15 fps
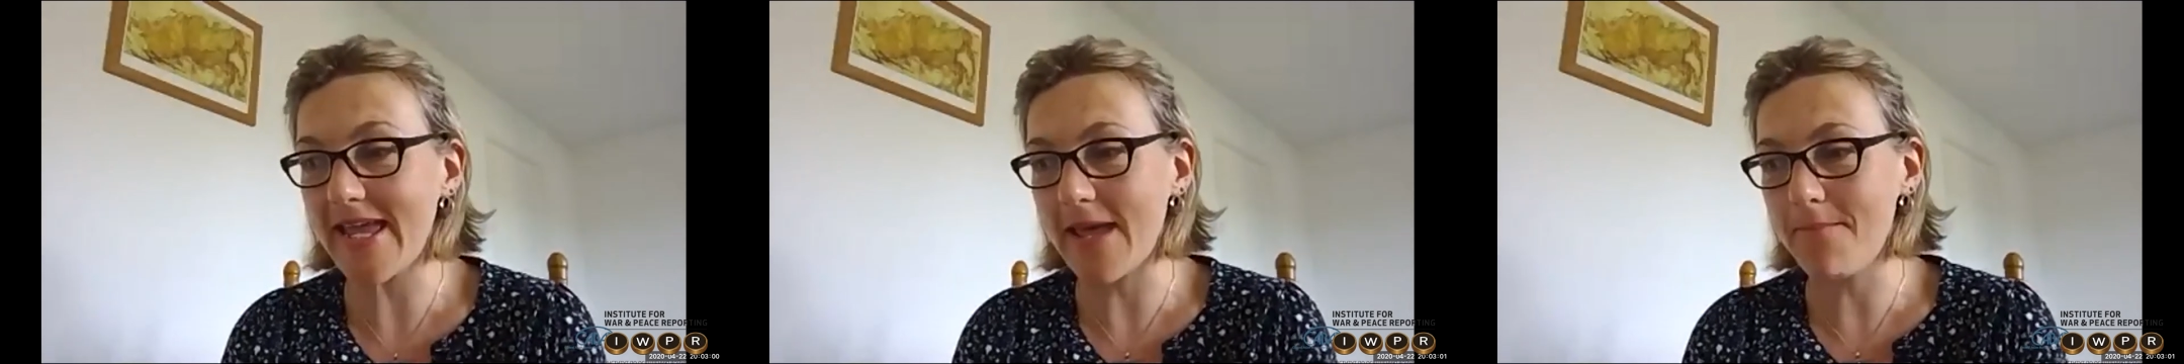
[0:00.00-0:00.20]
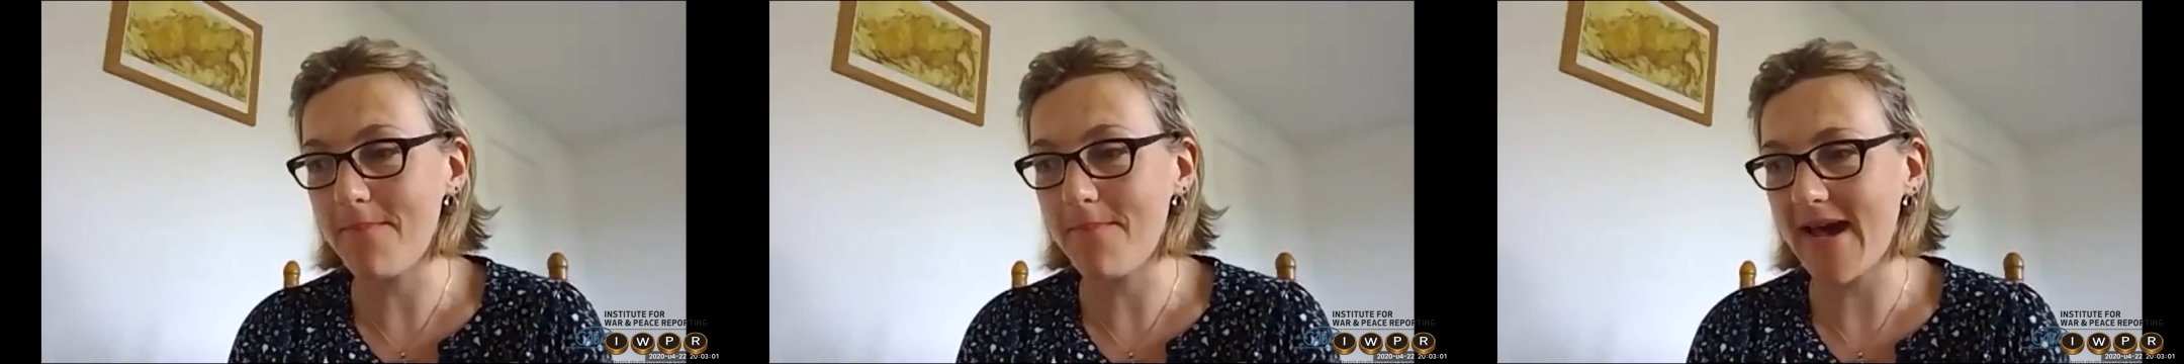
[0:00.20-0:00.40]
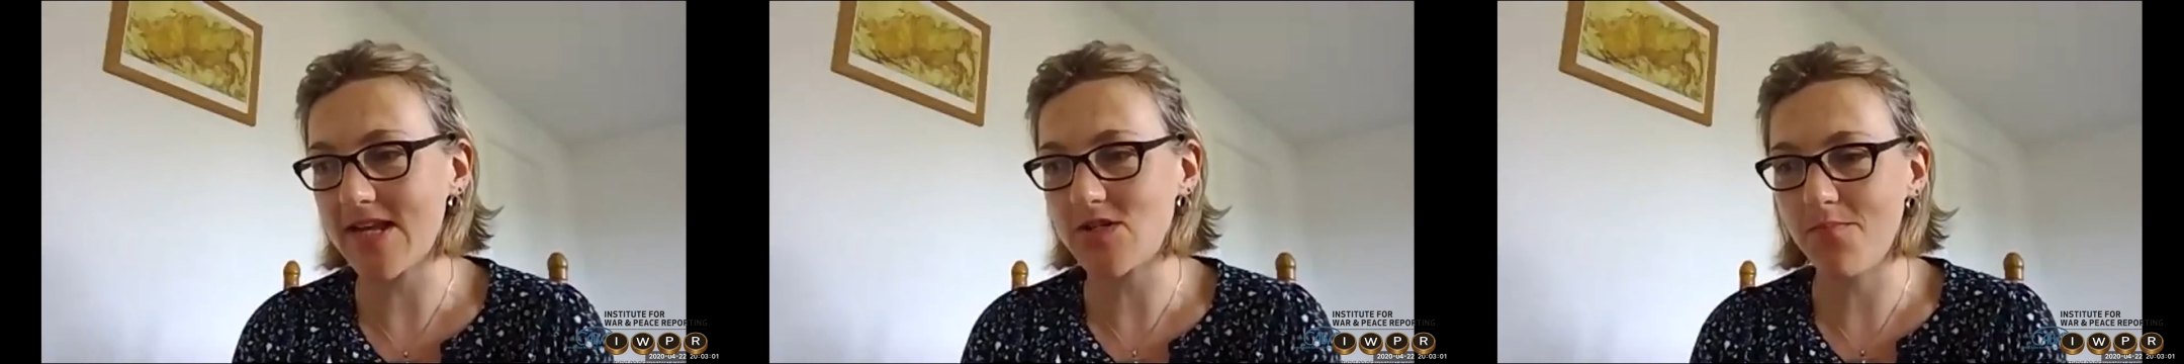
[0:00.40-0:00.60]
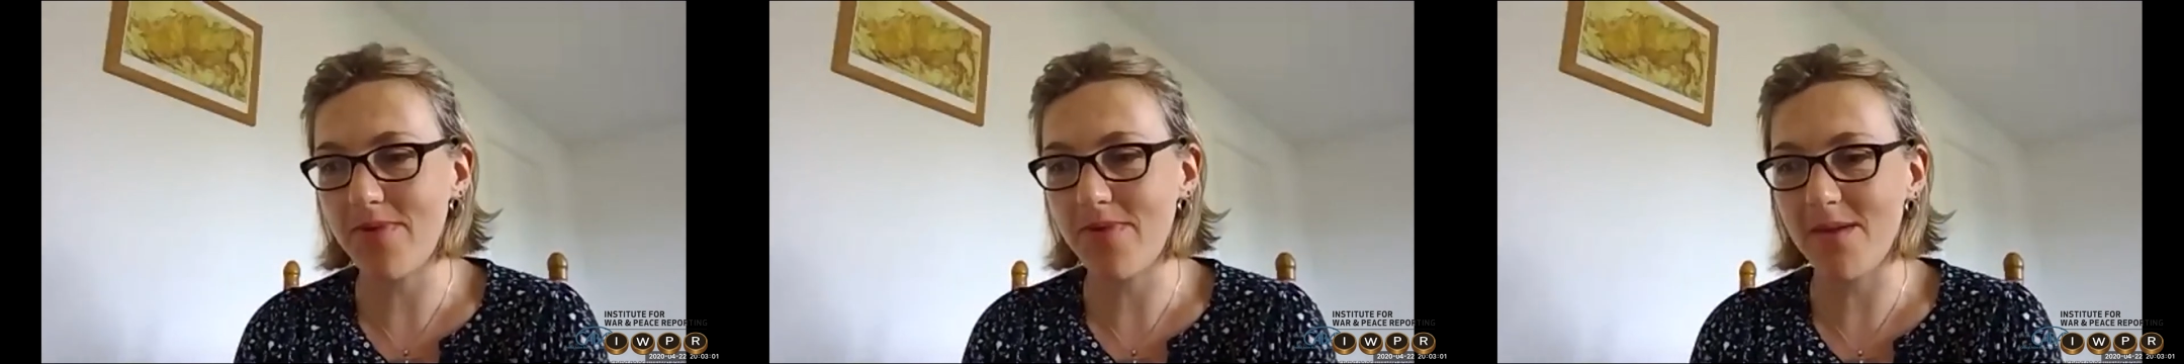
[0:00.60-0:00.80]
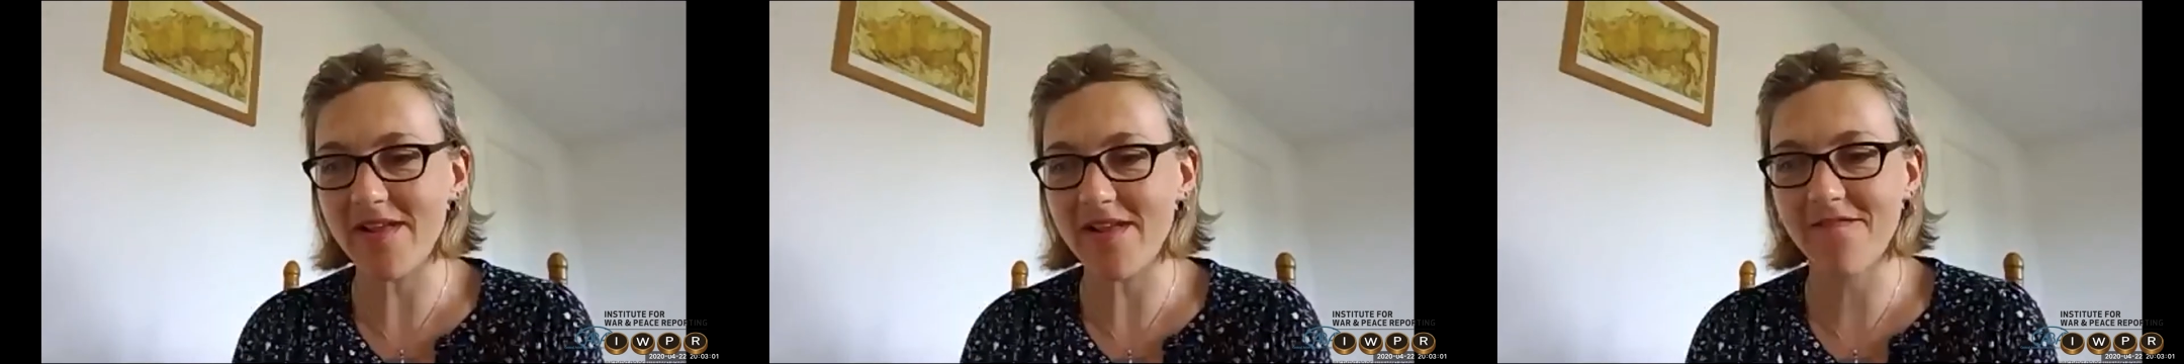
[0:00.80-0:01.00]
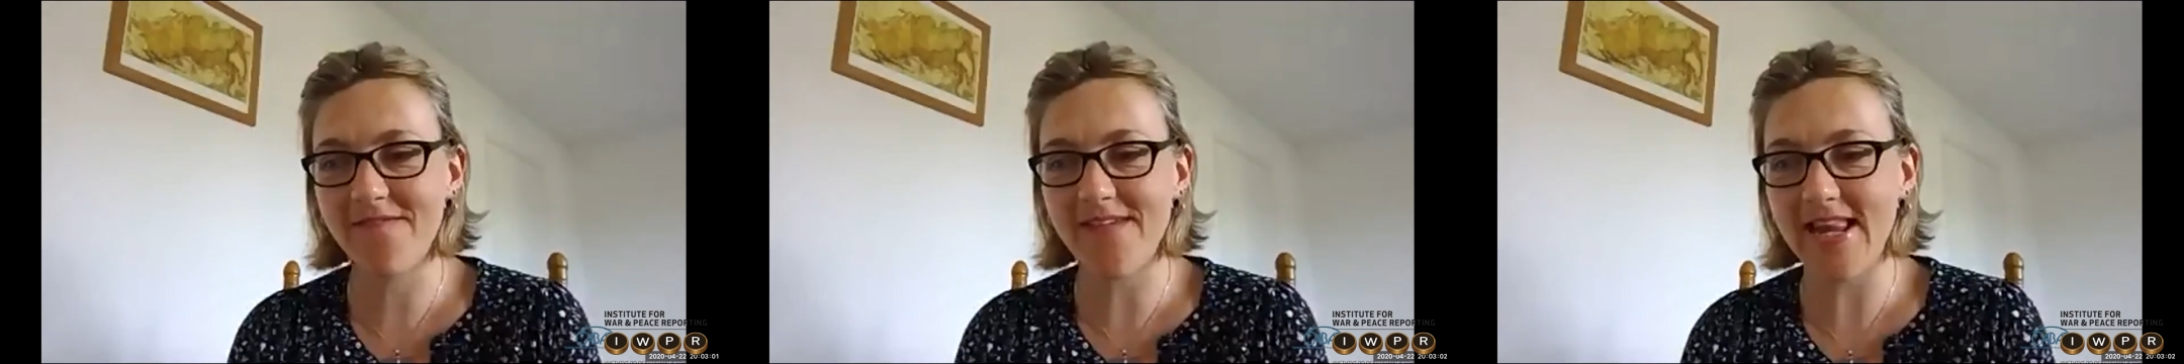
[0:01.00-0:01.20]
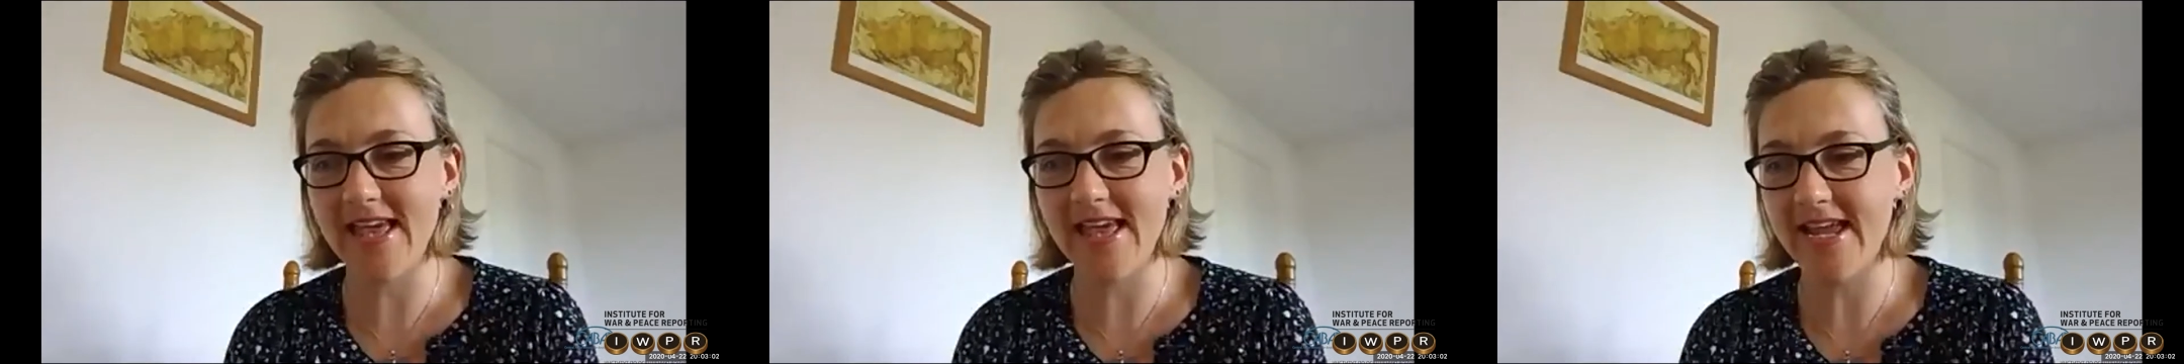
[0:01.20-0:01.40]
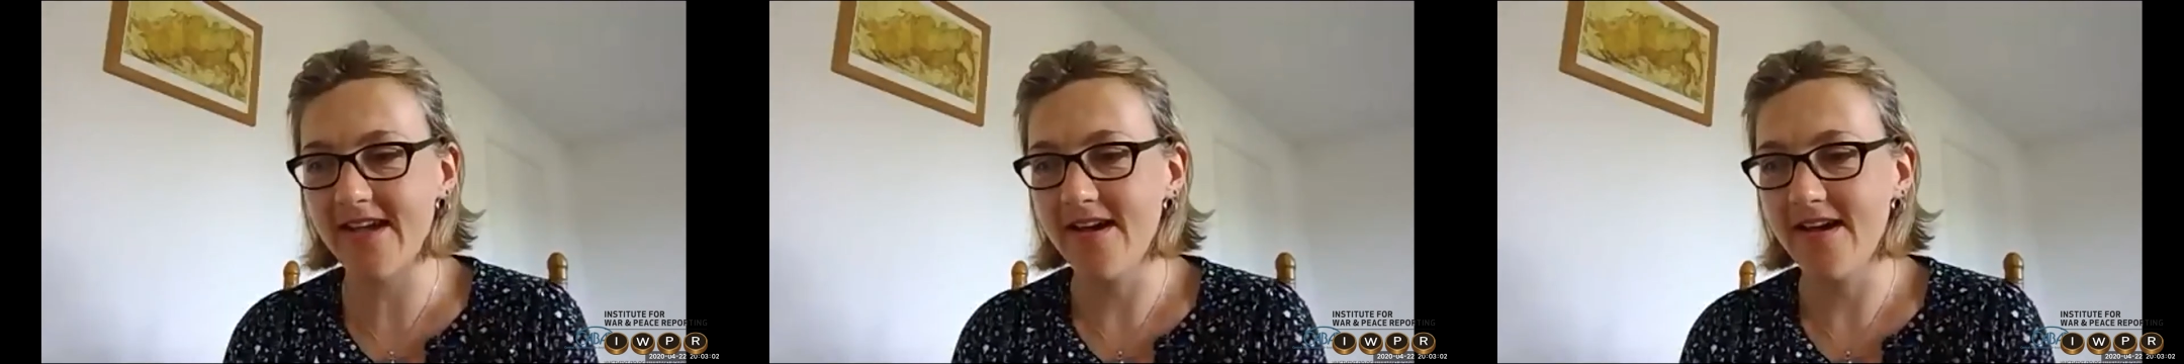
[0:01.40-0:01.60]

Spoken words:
impact on public feeling,